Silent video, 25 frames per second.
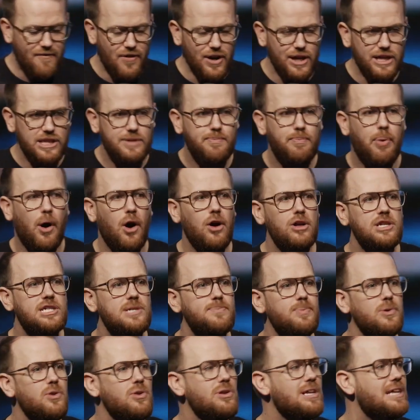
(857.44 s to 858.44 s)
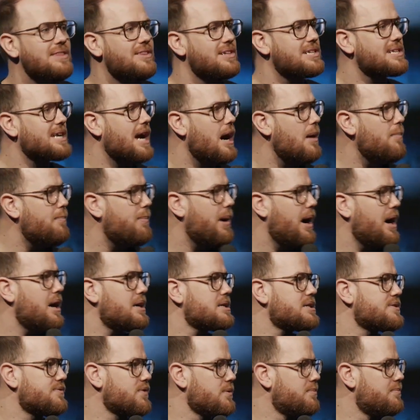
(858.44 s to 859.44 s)
if it is possible, let this cup
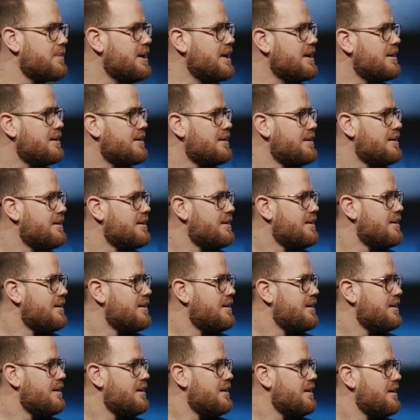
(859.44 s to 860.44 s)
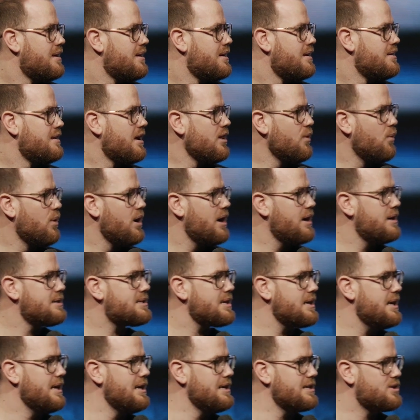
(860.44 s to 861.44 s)
pass from me. In other
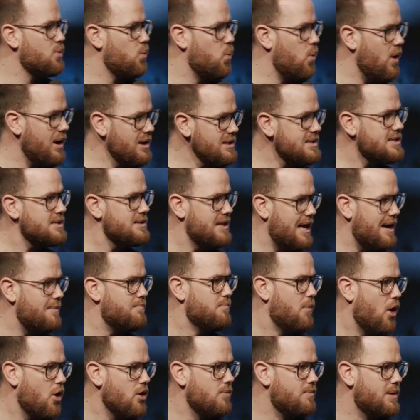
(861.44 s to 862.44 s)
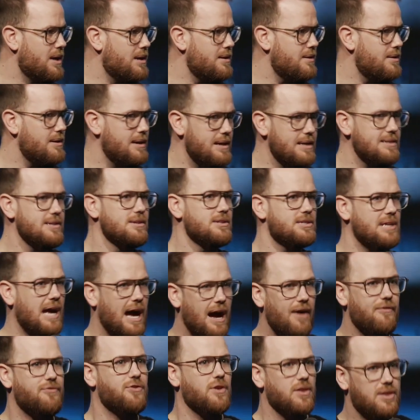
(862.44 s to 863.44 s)
words, his want in that moment isn't to
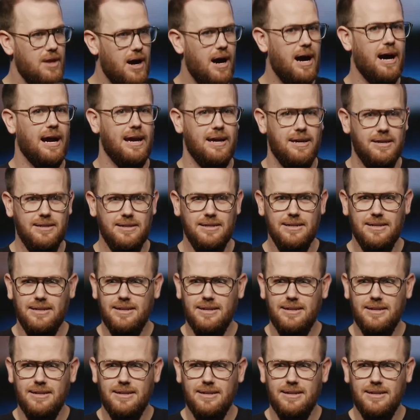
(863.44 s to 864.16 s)
have to die,